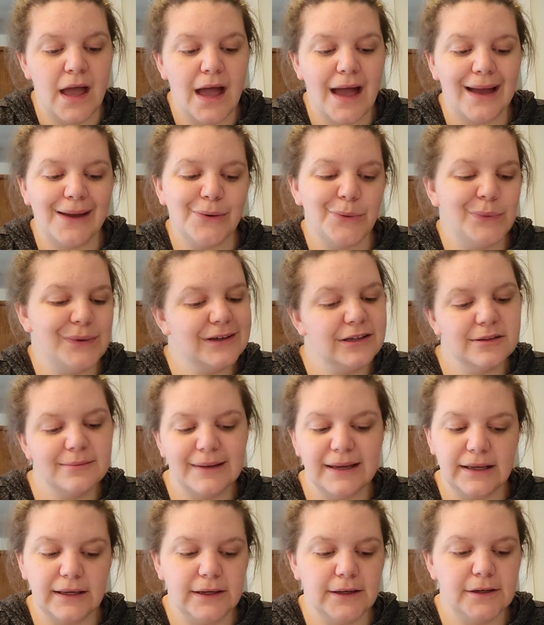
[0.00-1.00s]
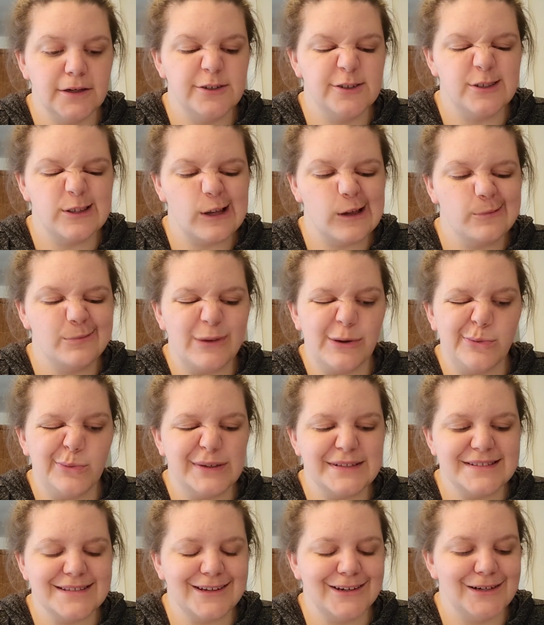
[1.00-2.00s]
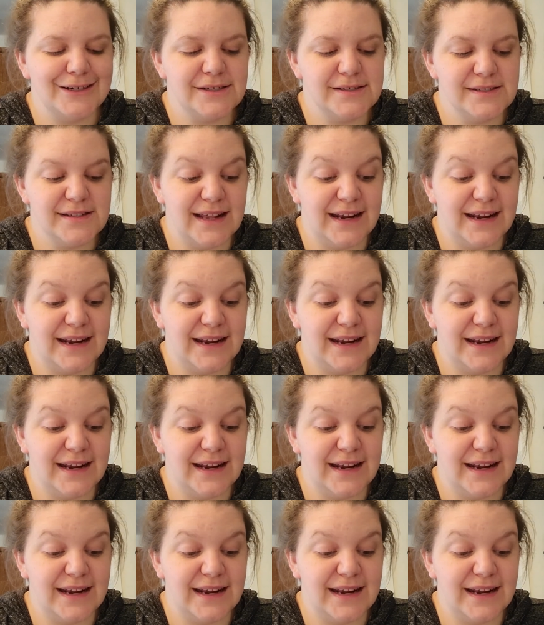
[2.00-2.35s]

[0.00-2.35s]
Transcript: I wiggled my ears and my whiskers,